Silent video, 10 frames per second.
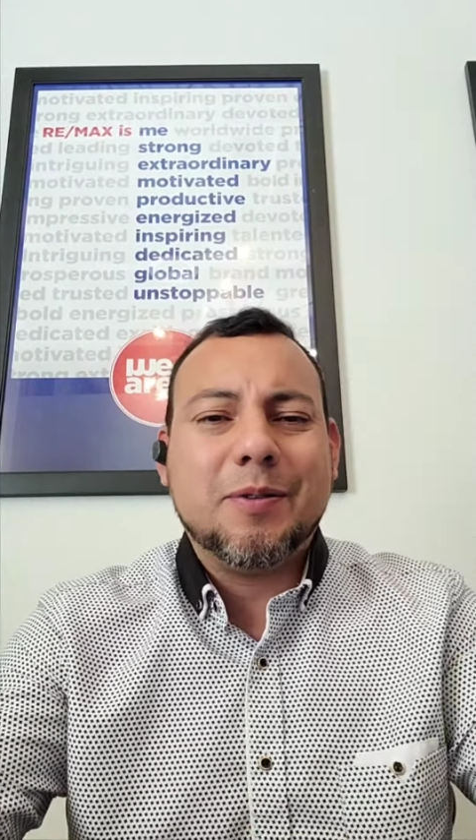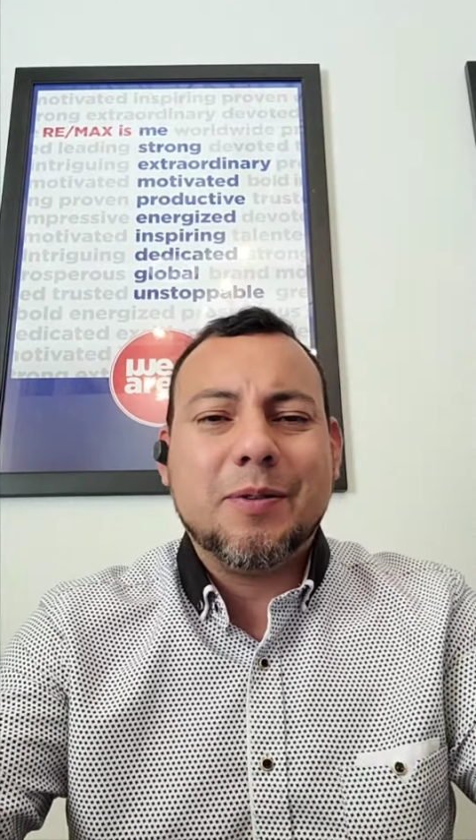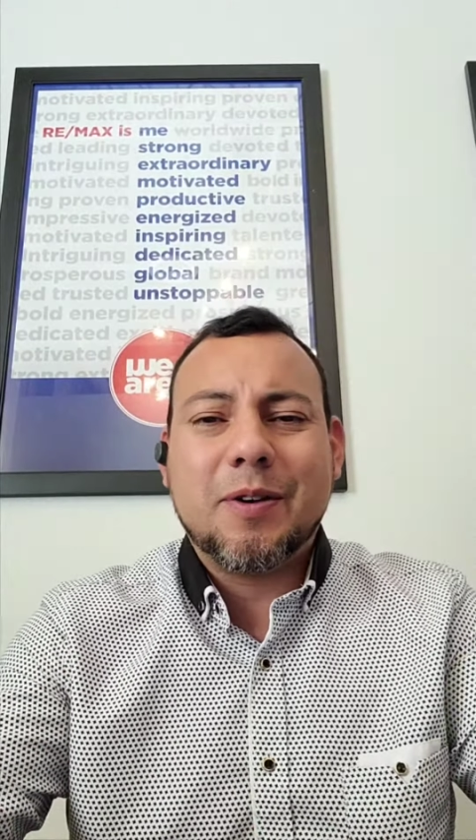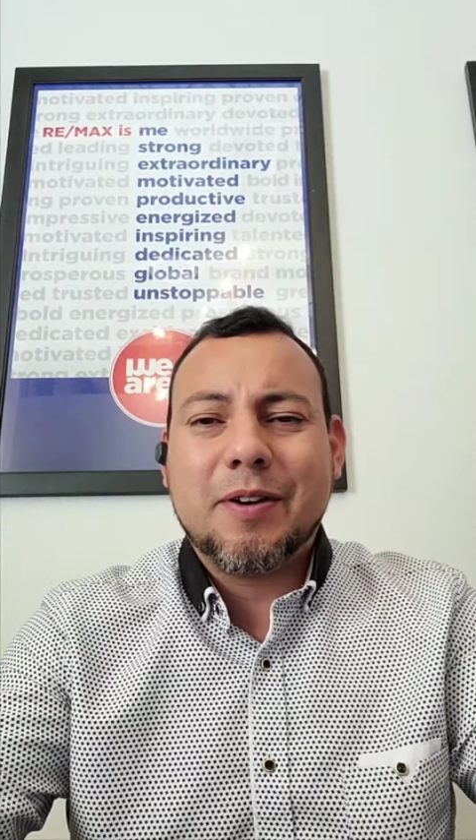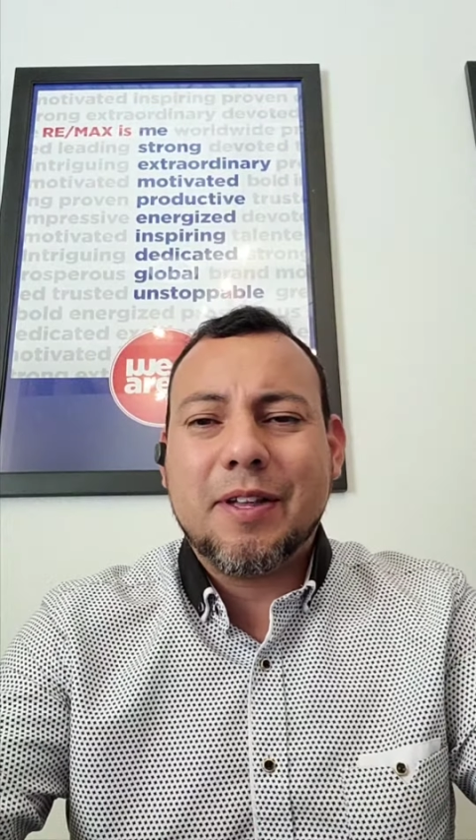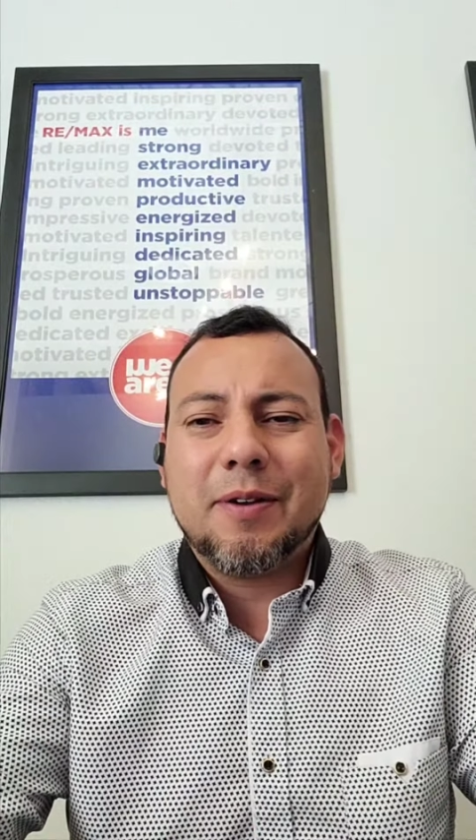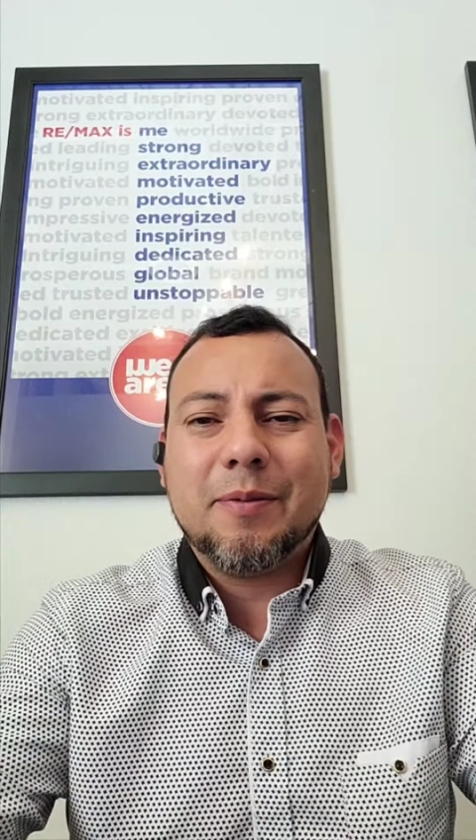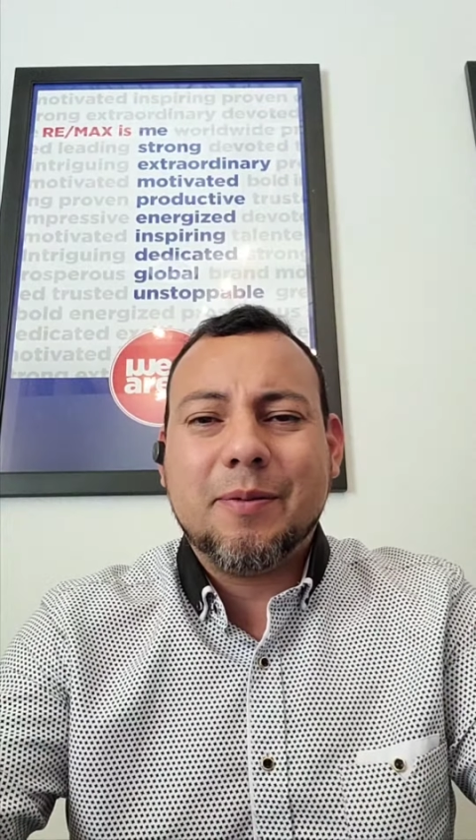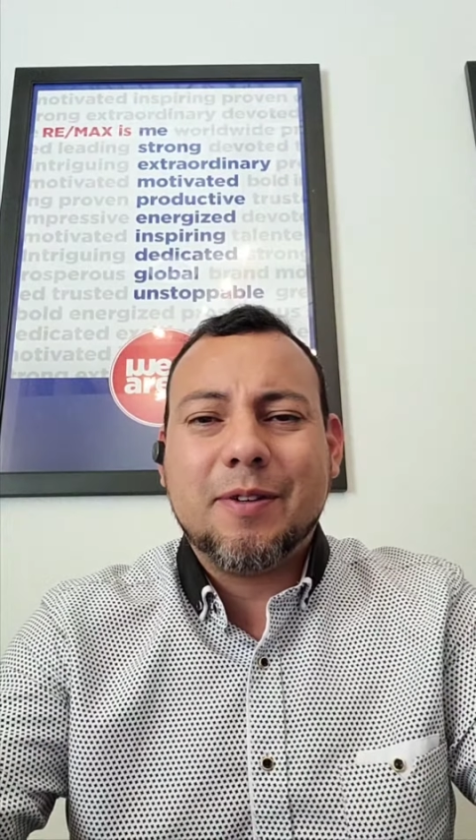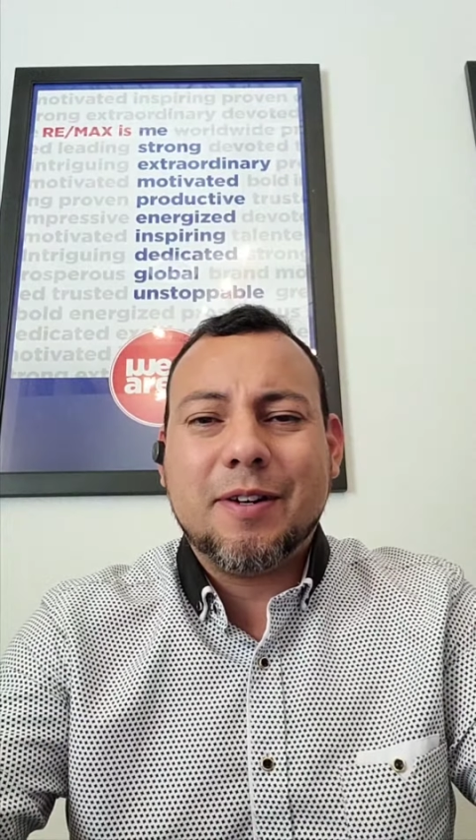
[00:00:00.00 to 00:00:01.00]
Who are they?
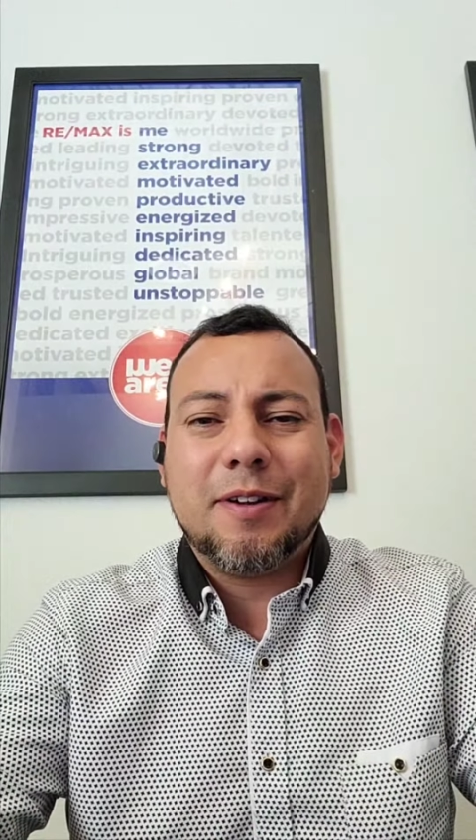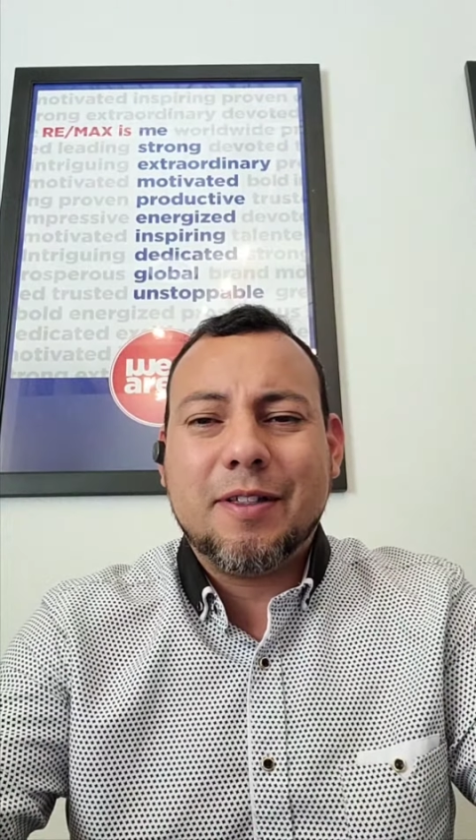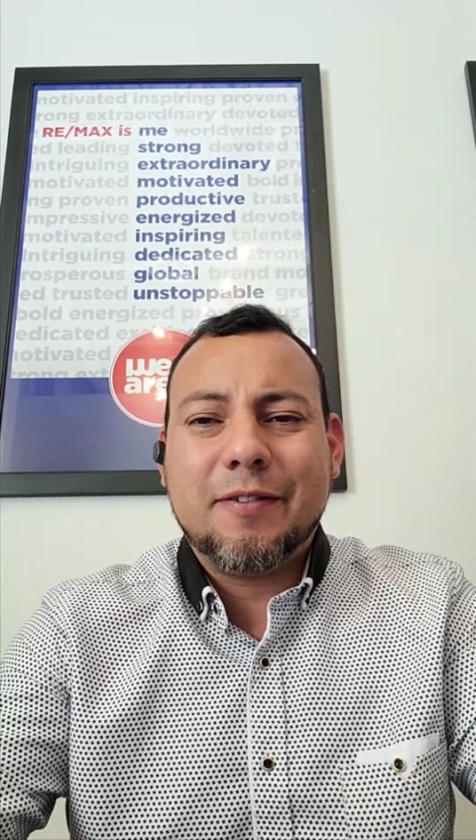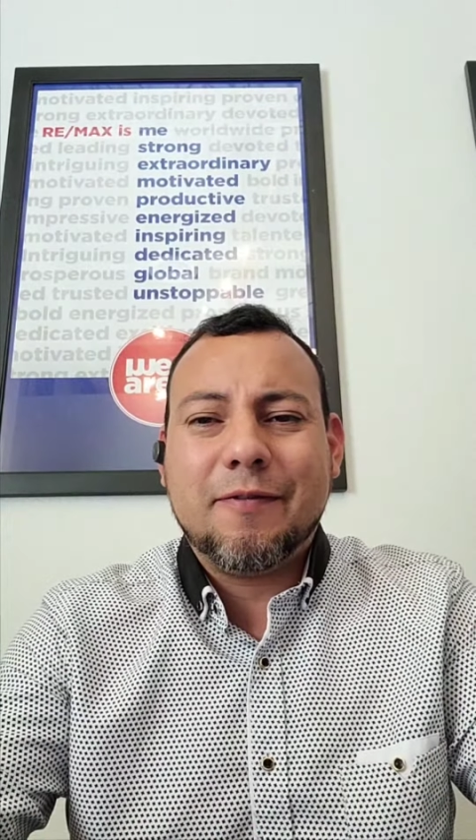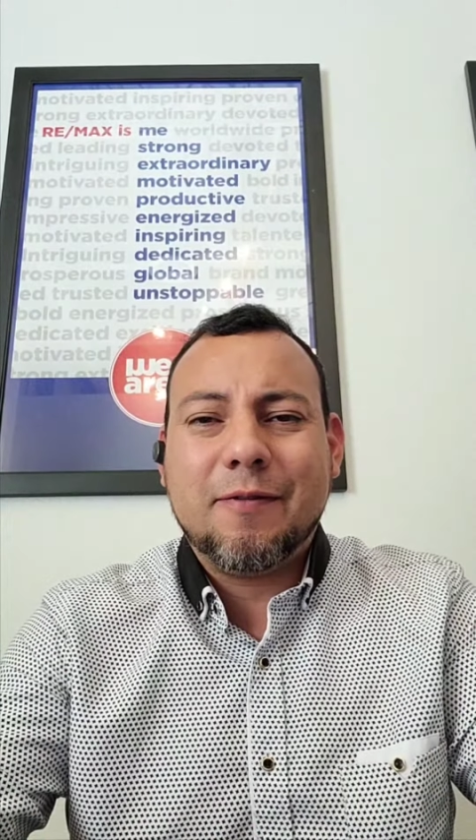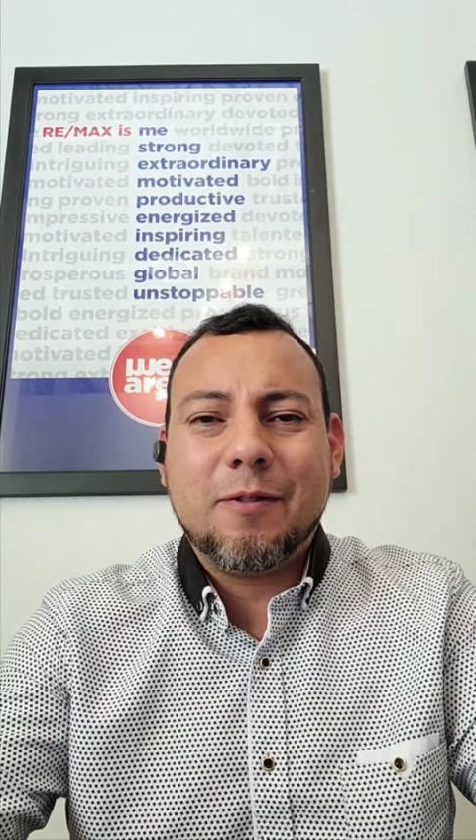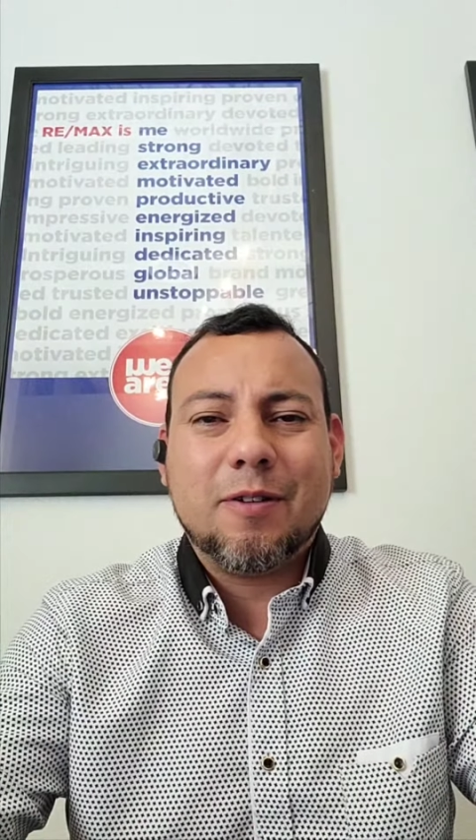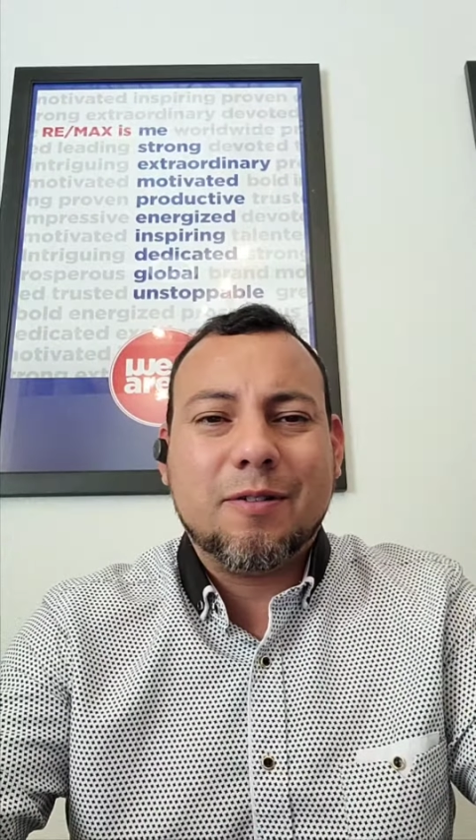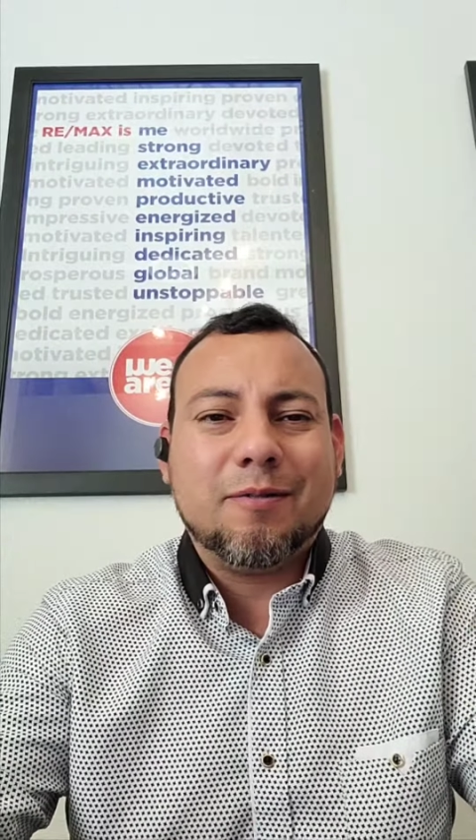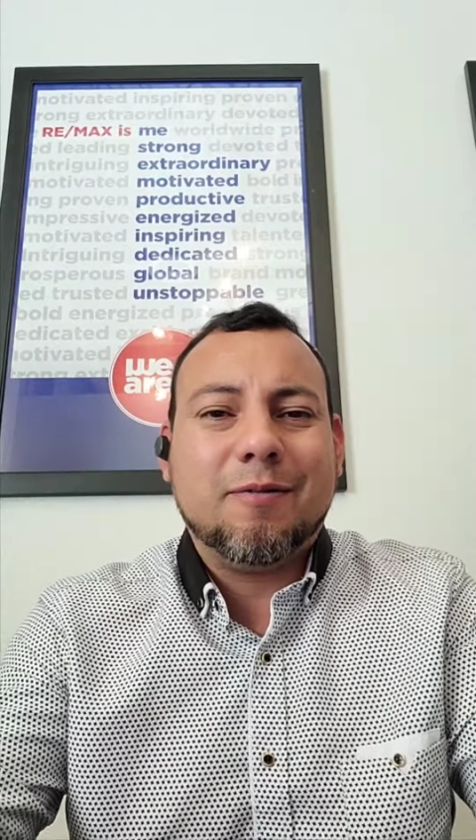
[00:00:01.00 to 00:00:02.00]
What are they
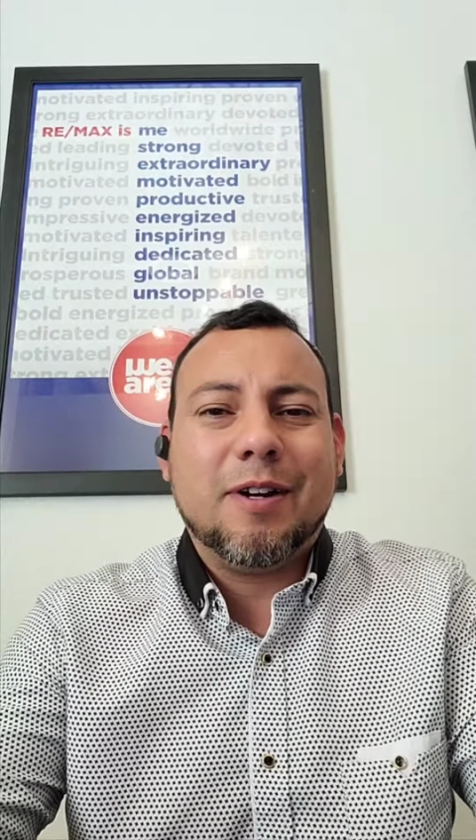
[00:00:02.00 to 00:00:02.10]
for?